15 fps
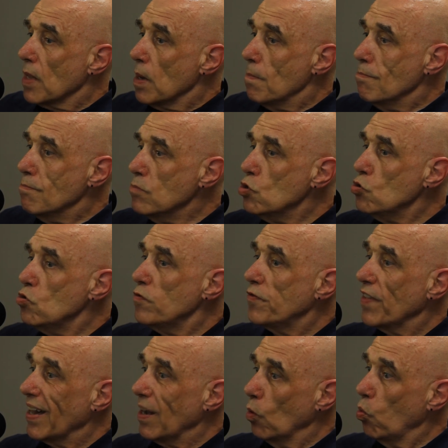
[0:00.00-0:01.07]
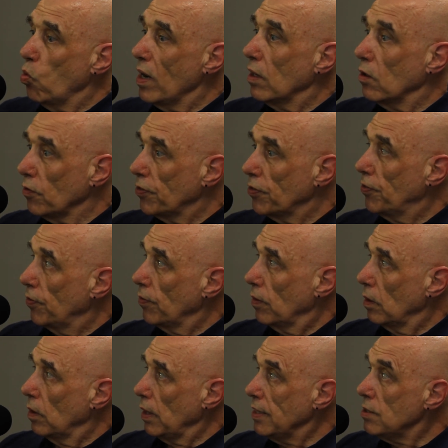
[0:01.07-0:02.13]
move that wealth
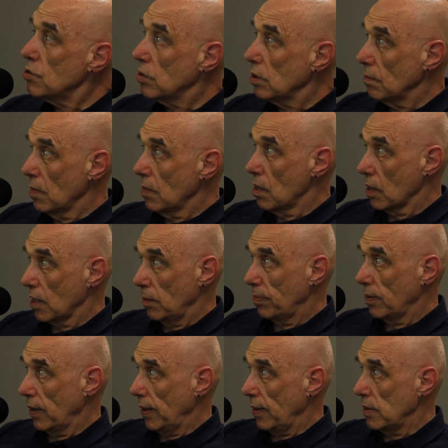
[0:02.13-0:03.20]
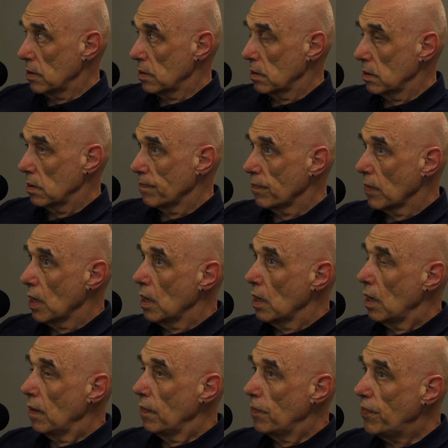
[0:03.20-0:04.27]
into the marketplace. Yeah.
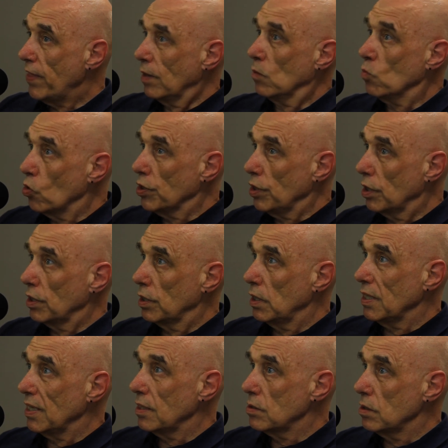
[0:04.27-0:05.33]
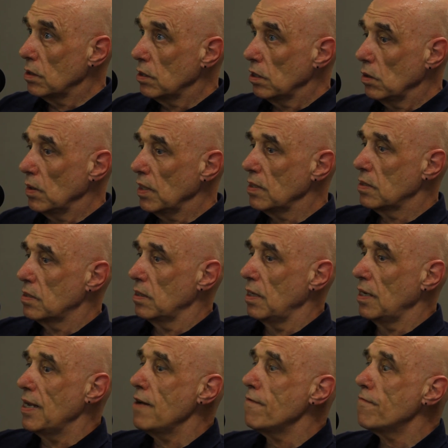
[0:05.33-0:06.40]
And then what you're going to need to do is to
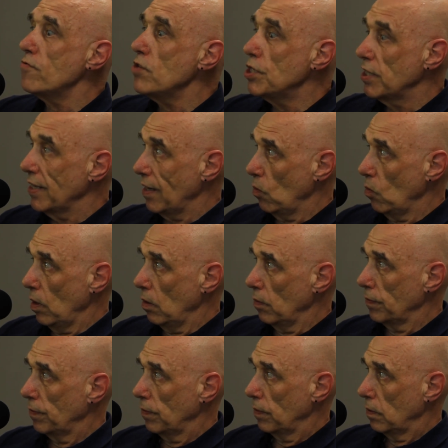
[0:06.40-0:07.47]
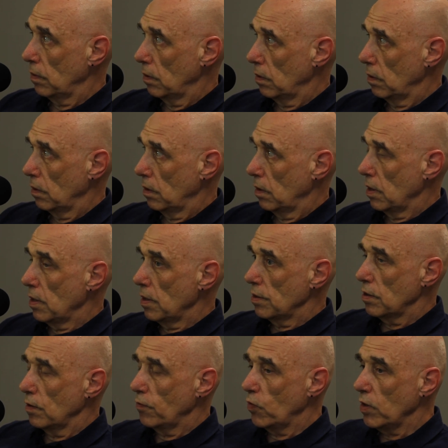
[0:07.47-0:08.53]
leverage that wealth.
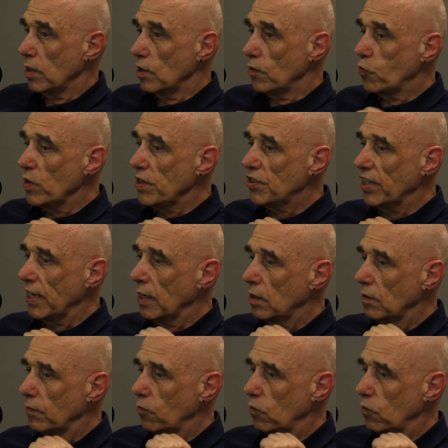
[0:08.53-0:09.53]
So if we think of